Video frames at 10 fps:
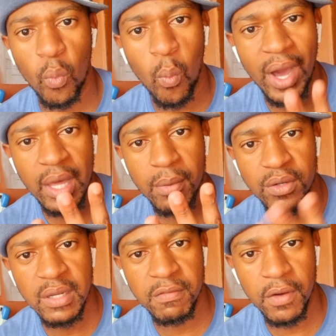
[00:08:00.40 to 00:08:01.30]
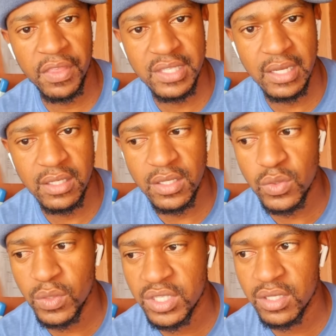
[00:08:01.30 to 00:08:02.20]
what about the fourth scientist,
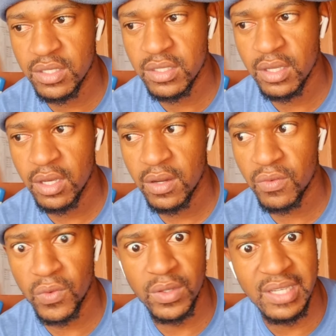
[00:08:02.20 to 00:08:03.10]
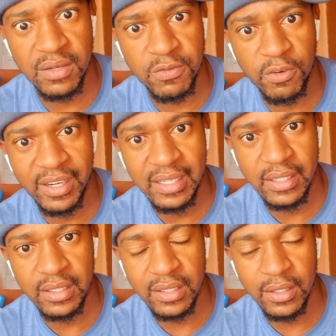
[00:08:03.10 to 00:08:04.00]
which is Rosalind
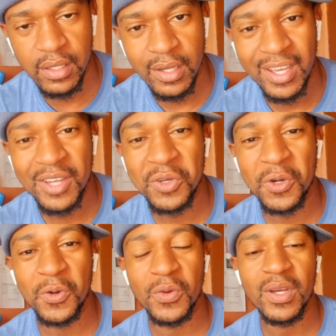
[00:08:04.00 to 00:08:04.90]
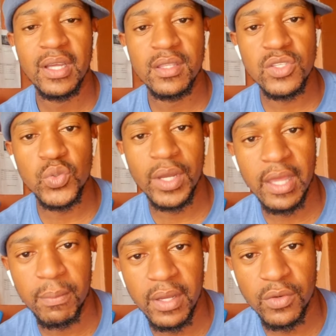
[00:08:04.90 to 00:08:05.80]
Franklin? No, this is what
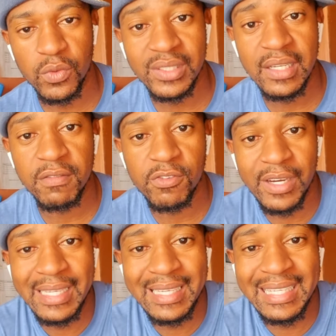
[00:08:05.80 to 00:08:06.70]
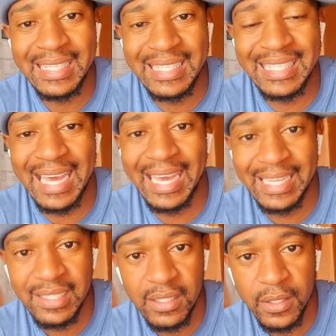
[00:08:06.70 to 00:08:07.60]
happened. Rosalind Franklin
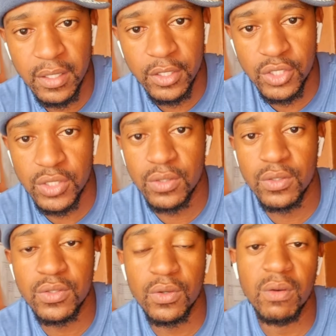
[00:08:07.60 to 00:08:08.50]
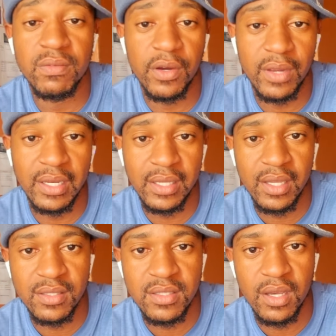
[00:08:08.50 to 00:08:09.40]
died due to ovarian
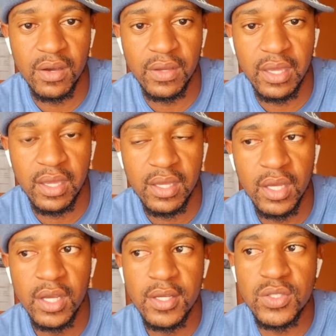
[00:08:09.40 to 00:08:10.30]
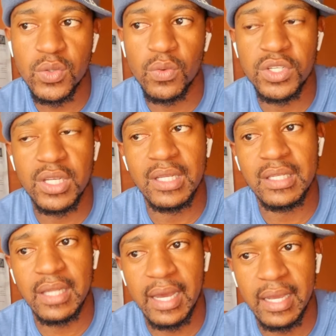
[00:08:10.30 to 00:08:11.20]
cancer. Okay, so she
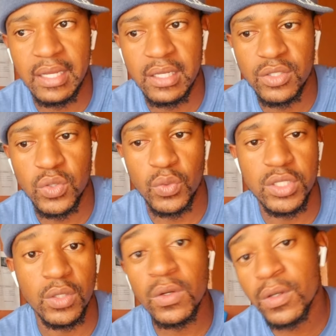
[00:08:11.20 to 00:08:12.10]
died, so she